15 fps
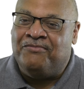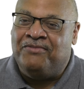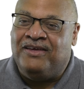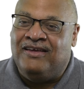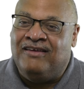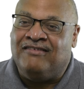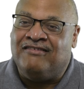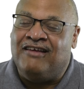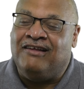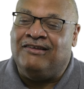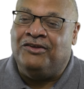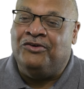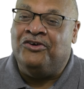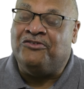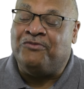be East St.
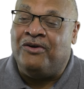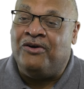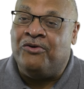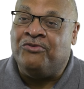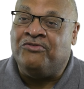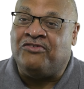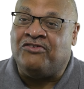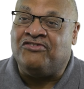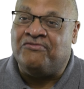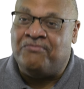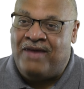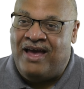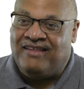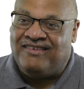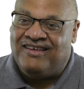Louis will host De
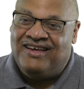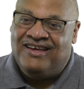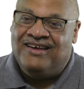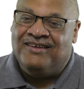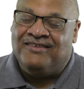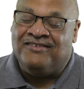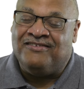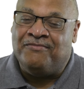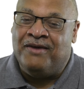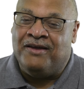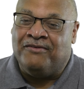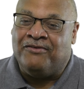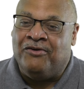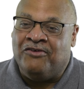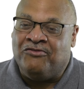Smet. De Smet,
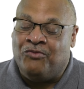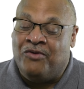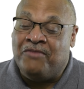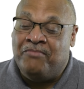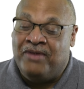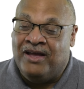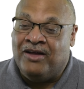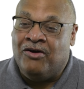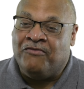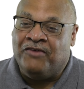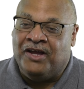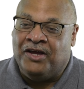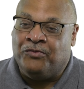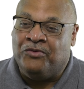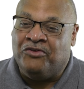of course, won big over
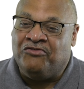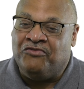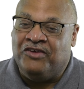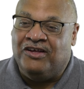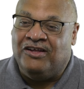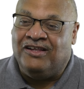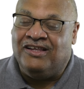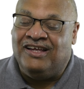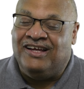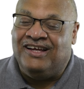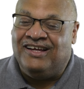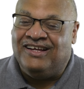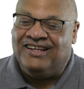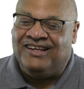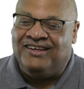Edwardsville
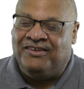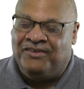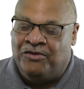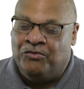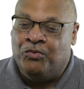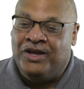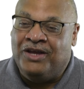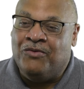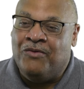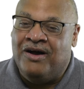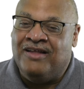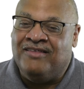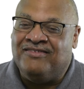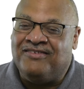uh, in week one,